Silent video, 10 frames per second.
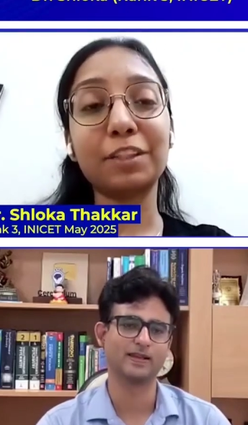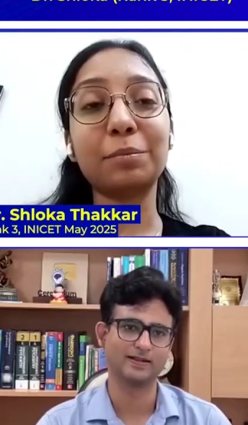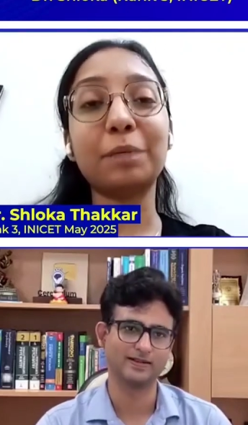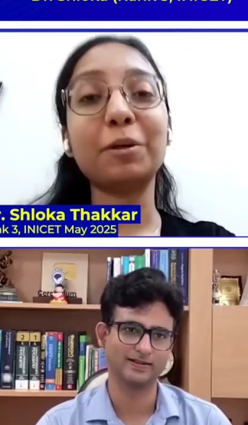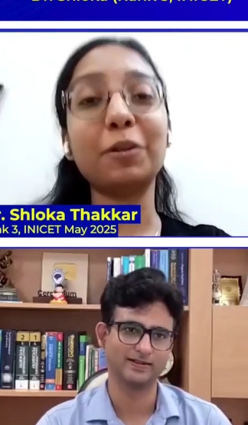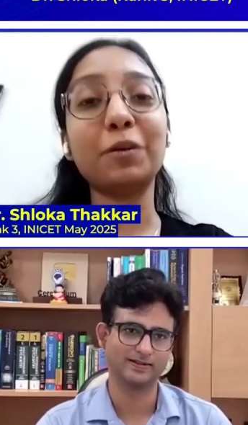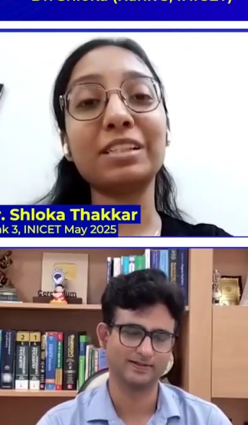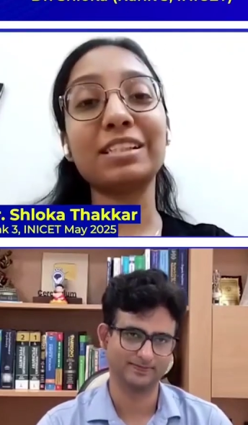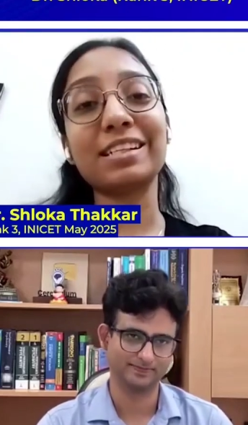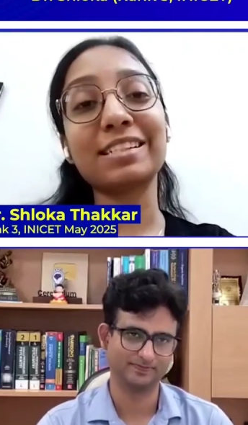Speaker 1: So for the
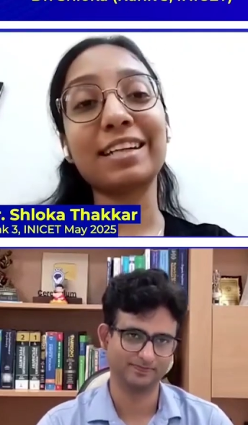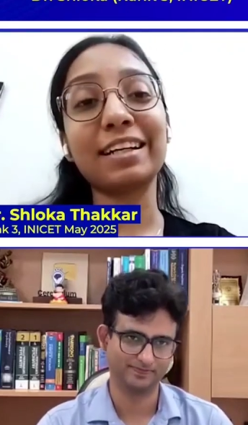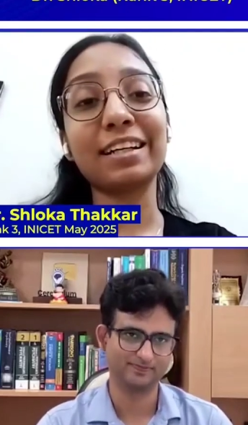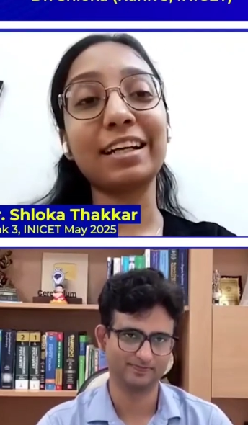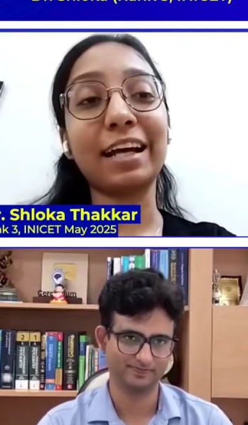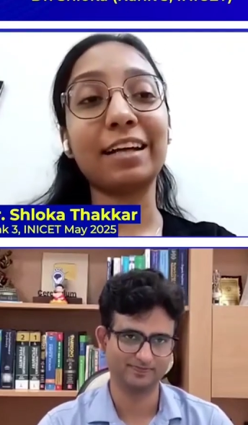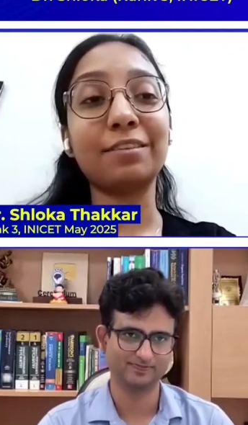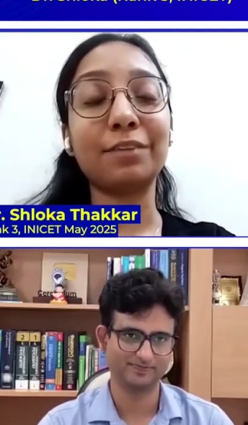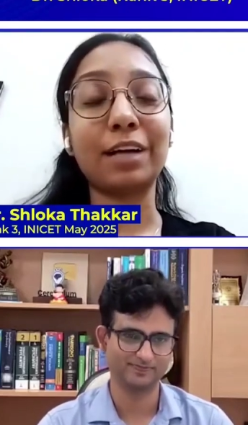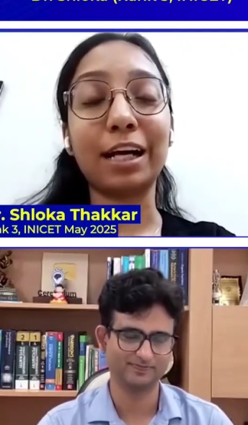people who are just
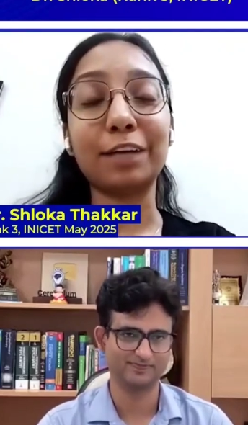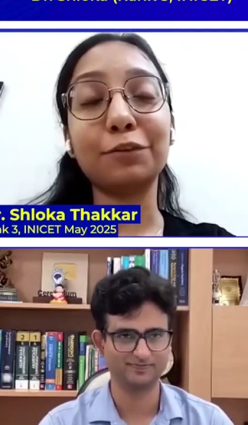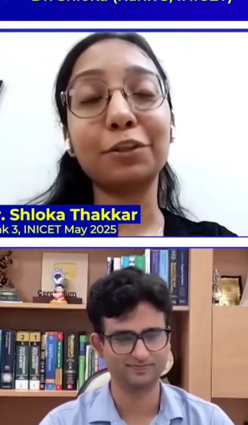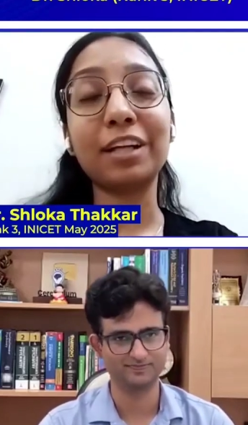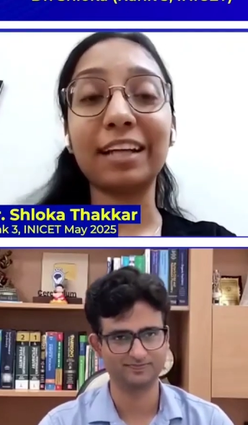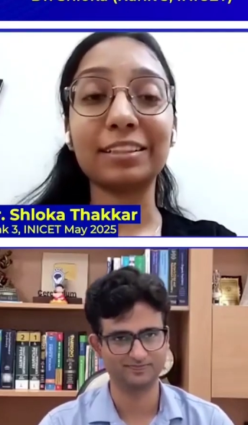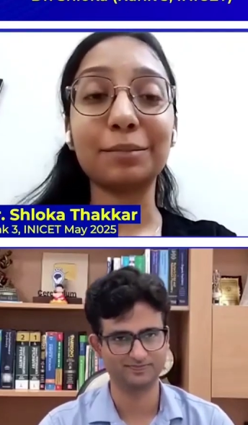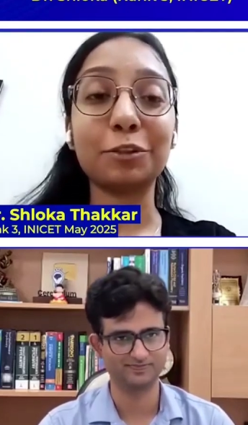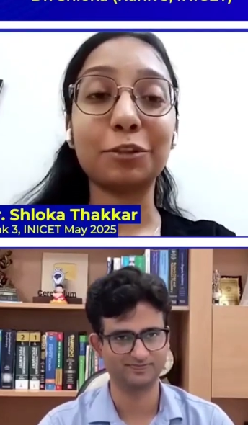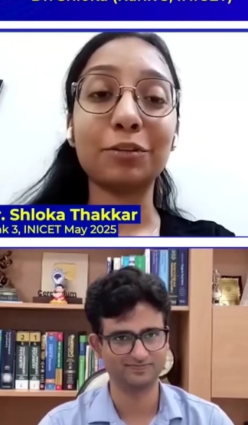starting, and I would
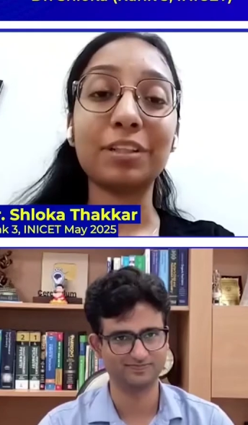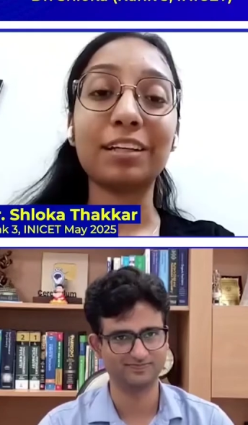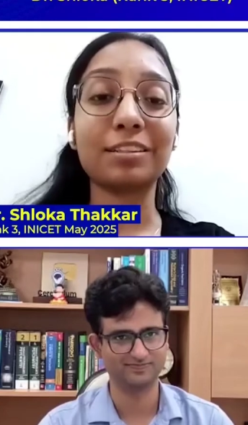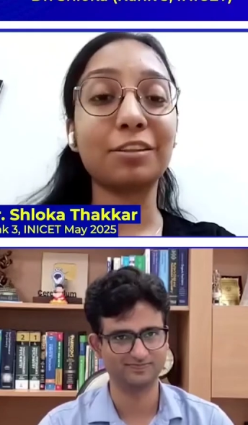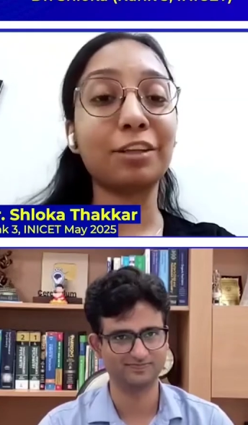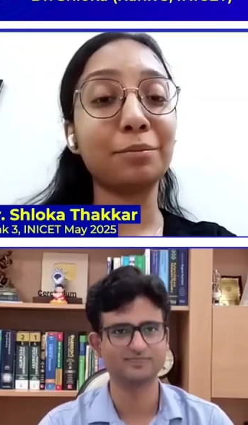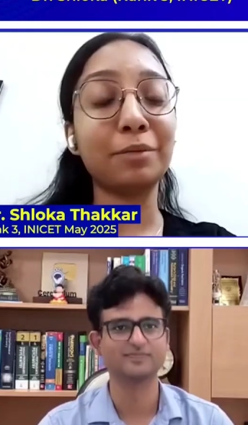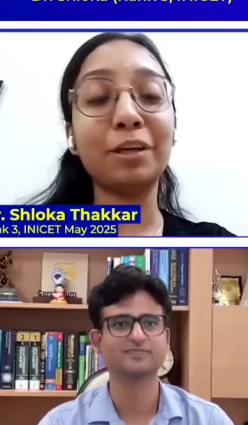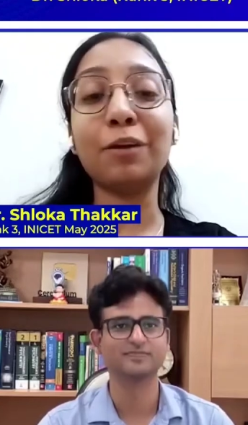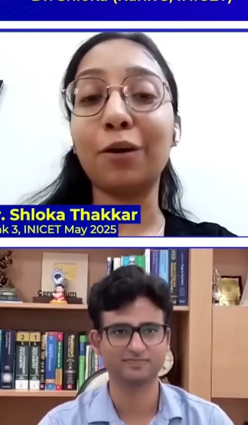like them to know that it's
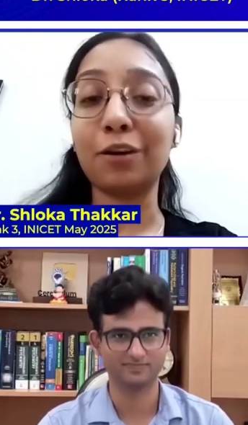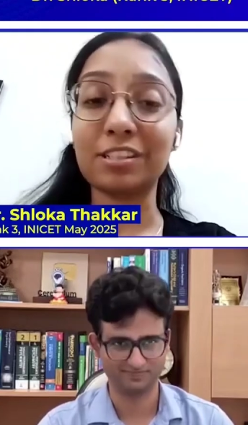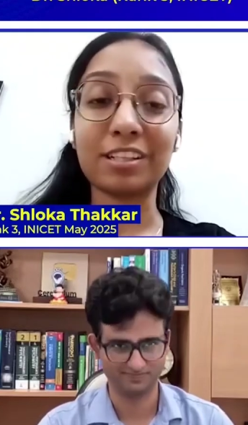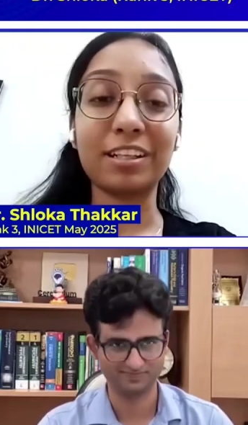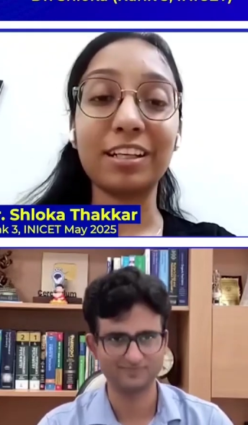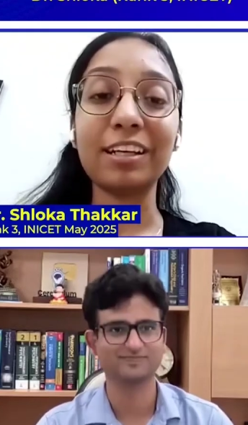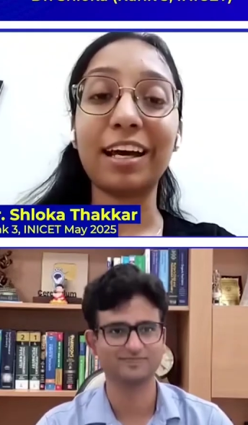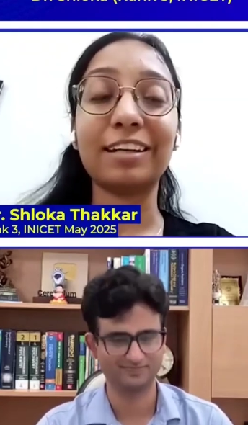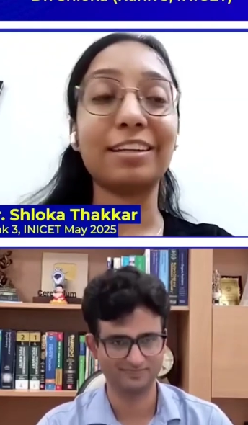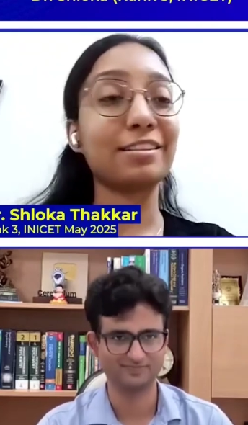going to be a long
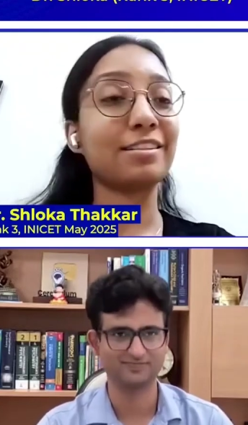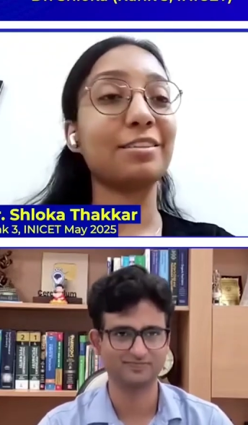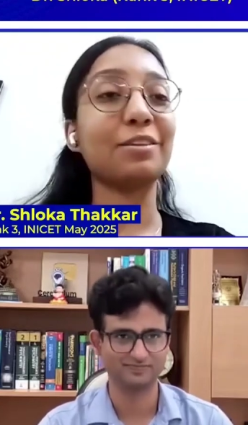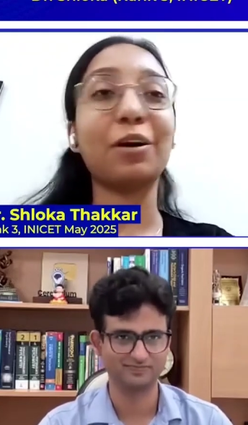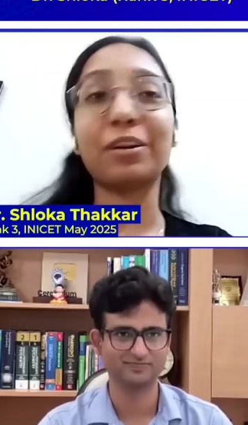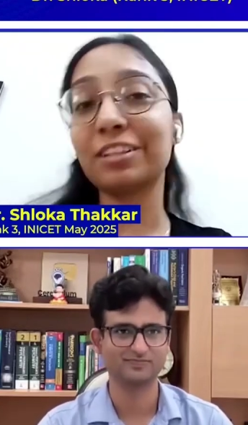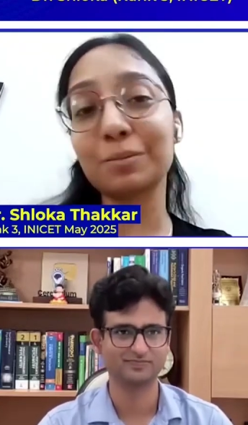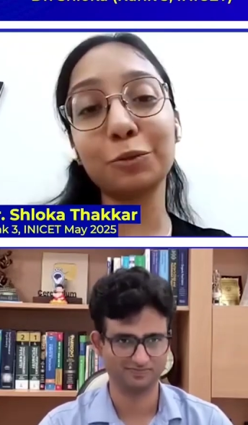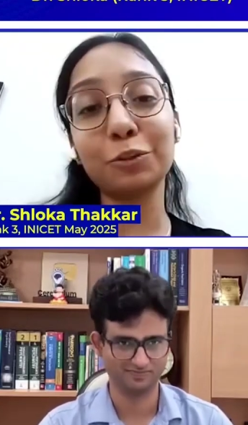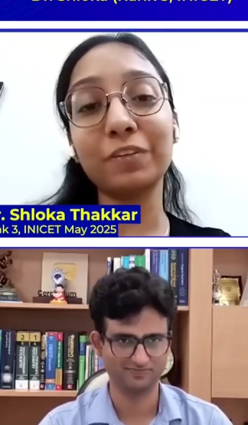journey and it's
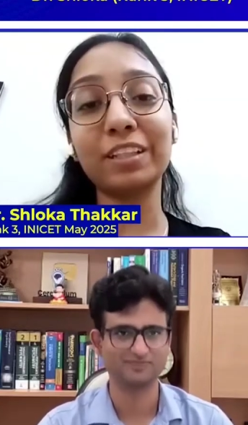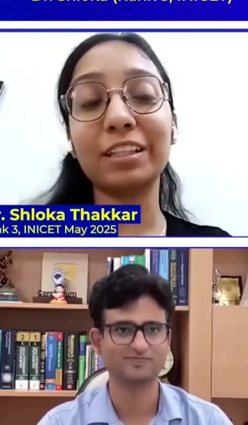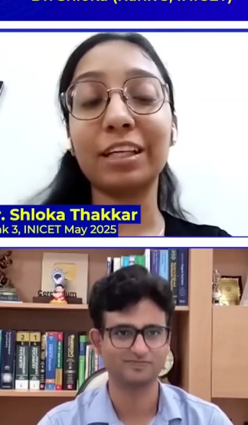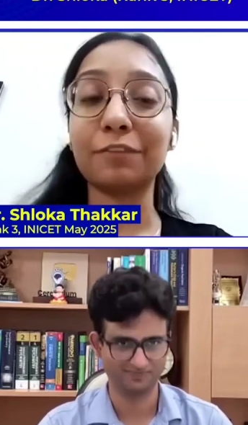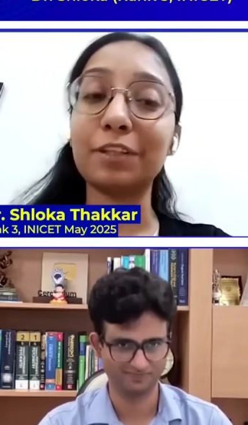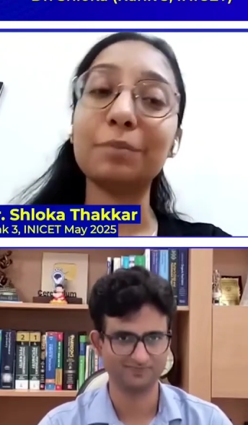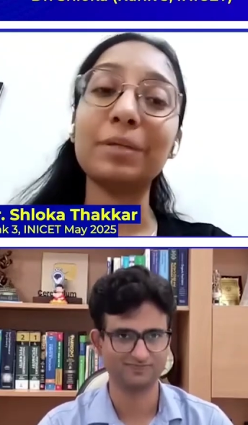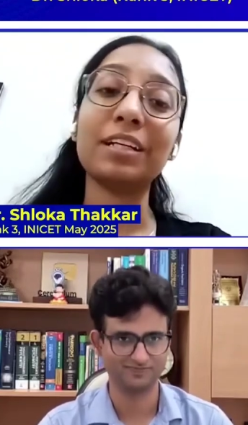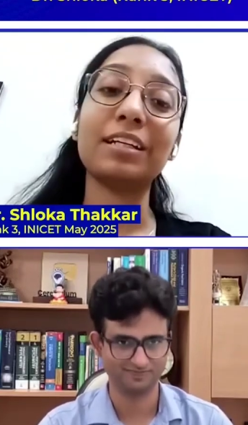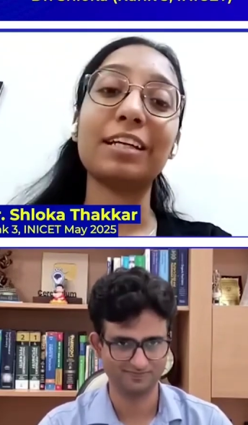not a smooth one. There
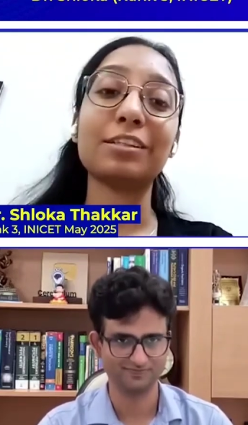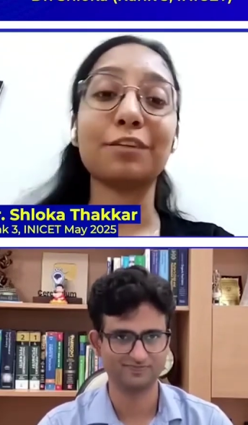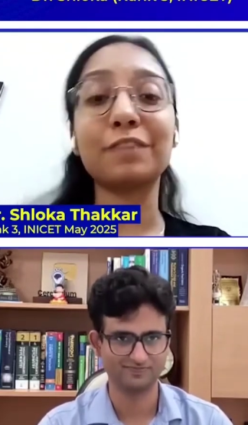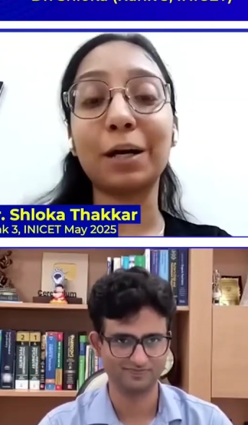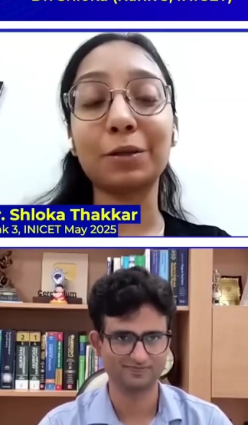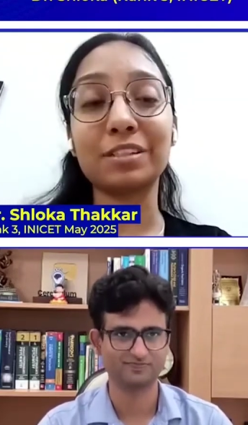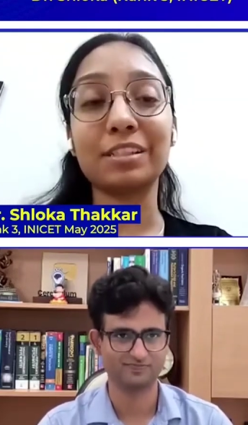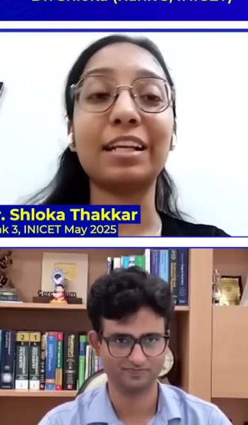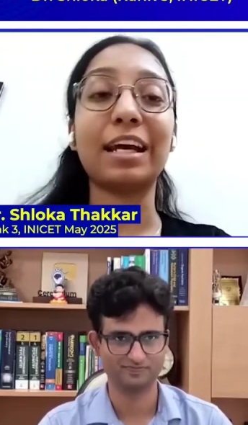will be days of doubts.